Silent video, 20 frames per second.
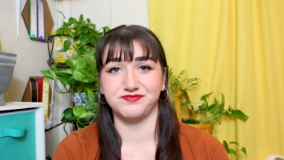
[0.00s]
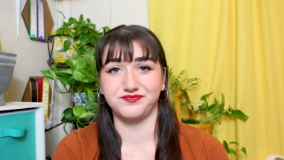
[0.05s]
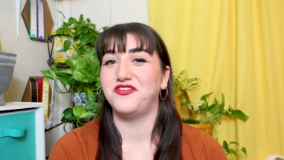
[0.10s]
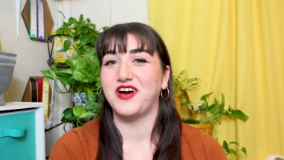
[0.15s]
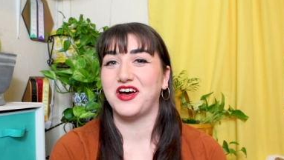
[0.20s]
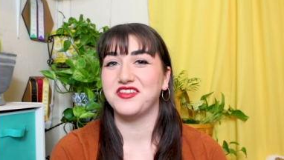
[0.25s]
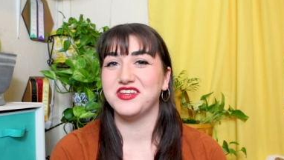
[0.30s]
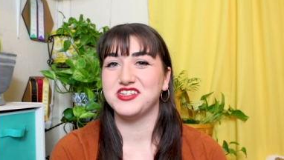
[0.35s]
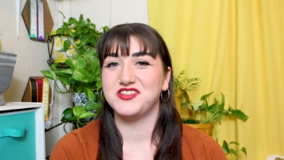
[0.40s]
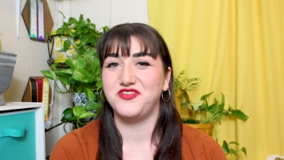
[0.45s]
If you
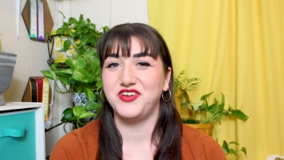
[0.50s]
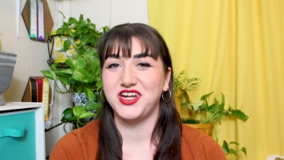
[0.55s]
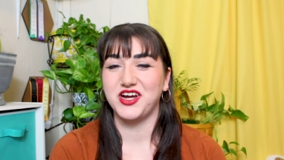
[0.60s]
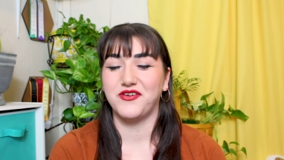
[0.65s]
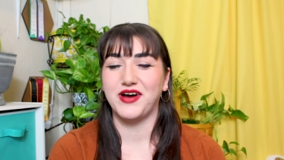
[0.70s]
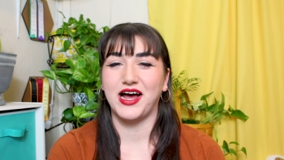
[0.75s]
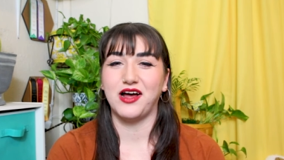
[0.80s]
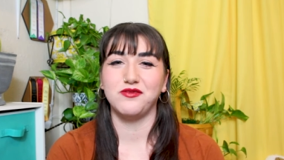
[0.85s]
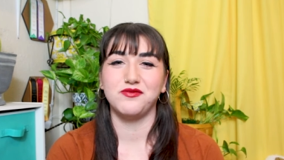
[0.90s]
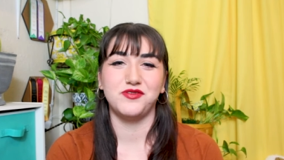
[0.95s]
found this
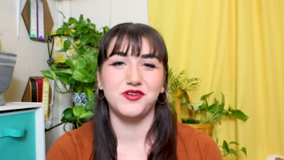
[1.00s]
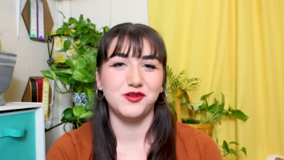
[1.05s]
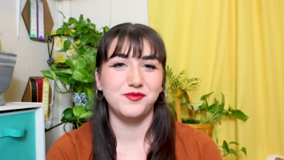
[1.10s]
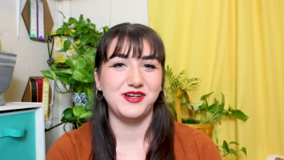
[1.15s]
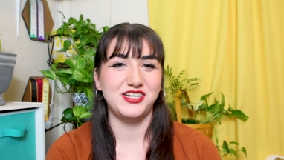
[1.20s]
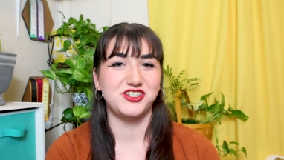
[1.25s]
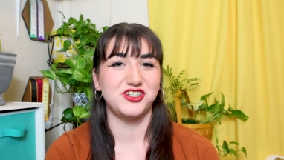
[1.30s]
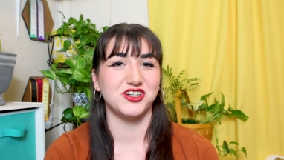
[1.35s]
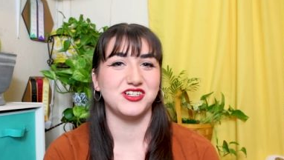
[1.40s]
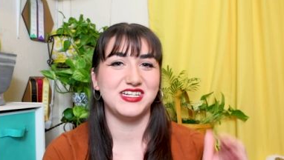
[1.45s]
video helpful,
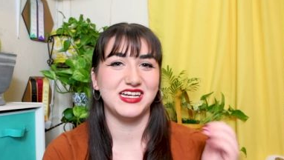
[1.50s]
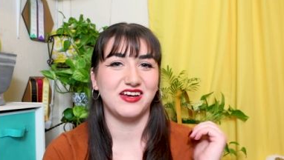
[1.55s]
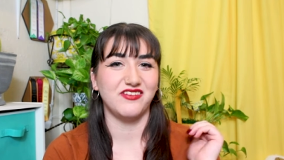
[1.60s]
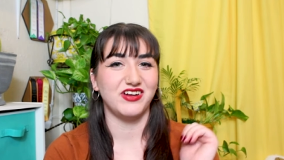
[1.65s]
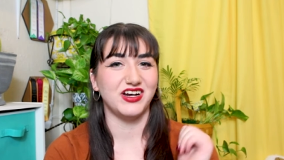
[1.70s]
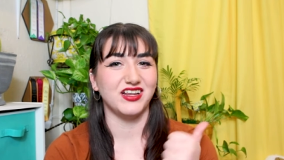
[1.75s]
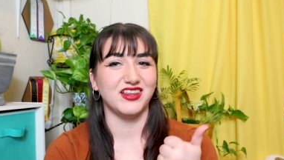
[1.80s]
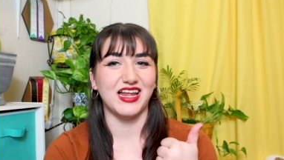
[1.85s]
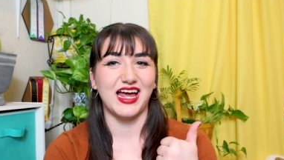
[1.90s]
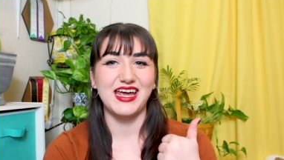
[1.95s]
be sure to give
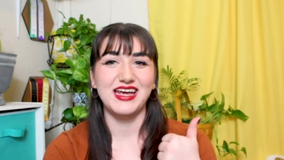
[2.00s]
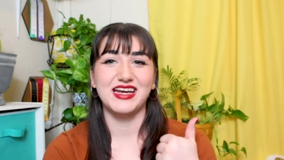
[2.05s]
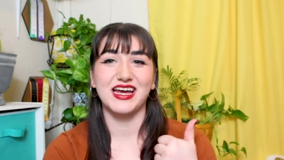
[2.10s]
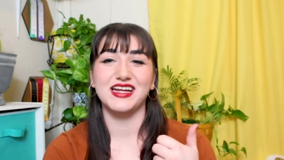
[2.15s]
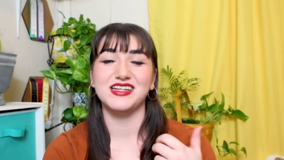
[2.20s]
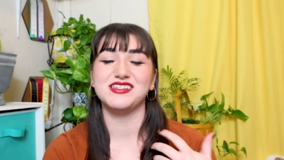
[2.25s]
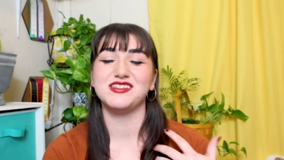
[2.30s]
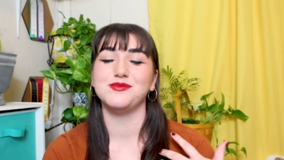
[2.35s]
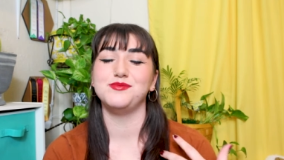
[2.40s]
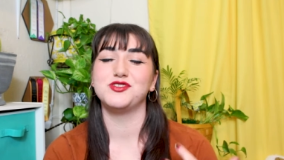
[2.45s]
it a like
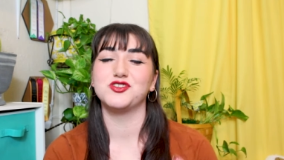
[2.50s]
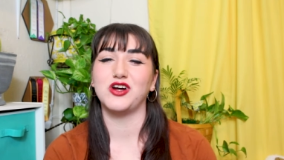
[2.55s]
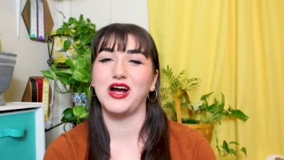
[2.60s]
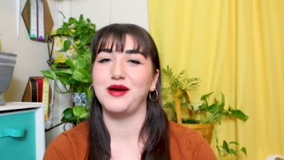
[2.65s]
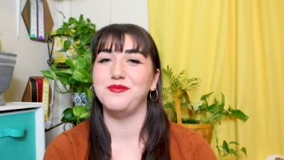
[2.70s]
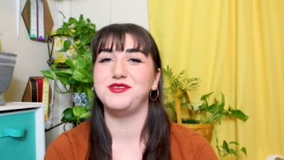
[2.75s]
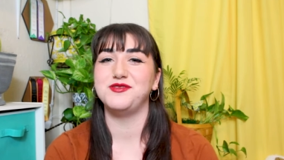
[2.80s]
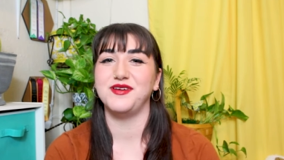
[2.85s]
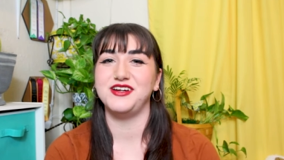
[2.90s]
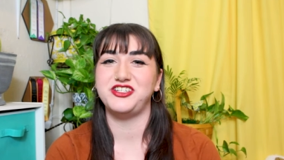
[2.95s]
and
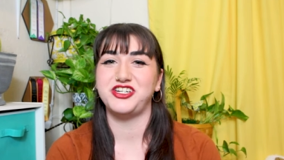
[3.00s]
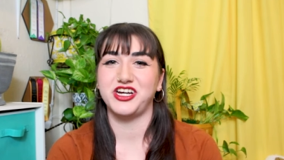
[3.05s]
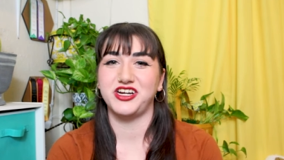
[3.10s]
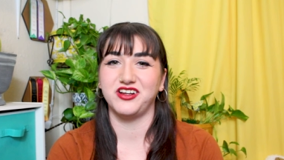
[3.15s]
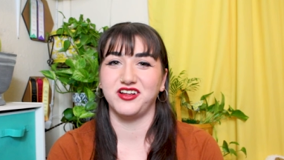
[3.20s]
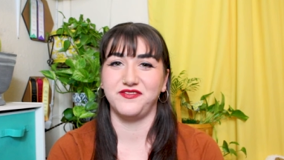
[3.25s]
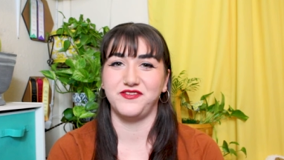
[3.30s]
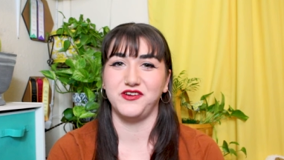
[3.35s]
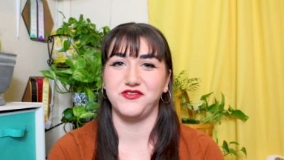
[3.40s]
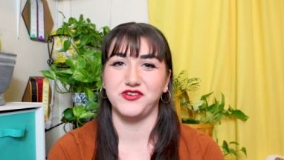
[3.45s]
subscribe to my
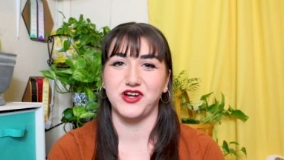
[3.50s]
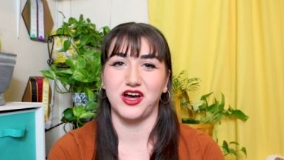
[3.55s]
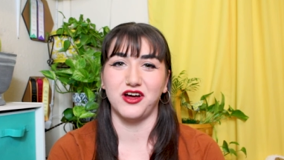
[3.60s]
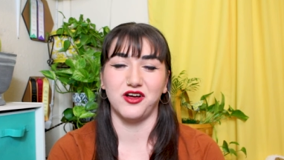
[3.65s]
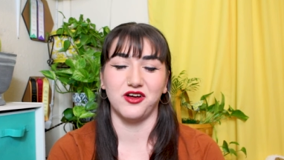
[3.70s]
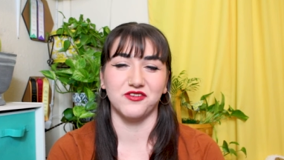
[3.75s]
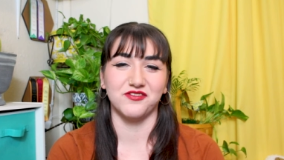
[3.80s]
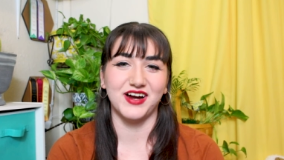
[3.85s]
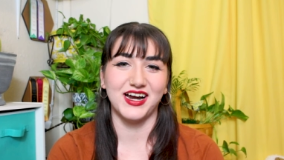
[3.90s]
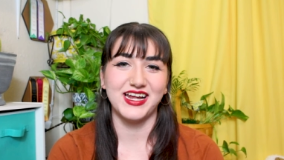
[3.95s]
channel if you've not
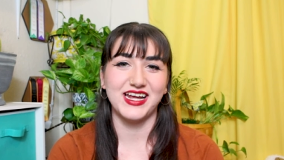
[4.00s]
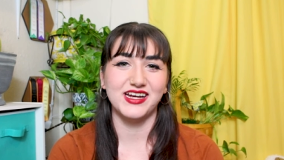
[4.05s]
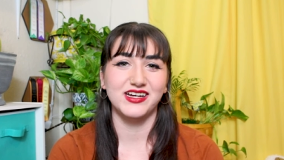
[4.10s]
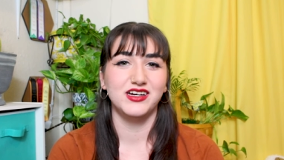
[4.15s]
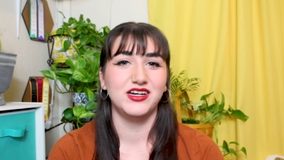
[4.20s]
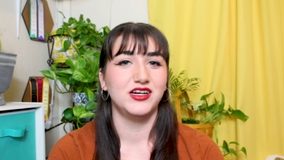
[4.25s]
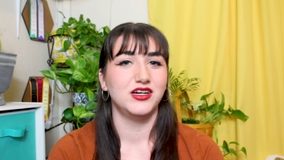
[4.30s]
already.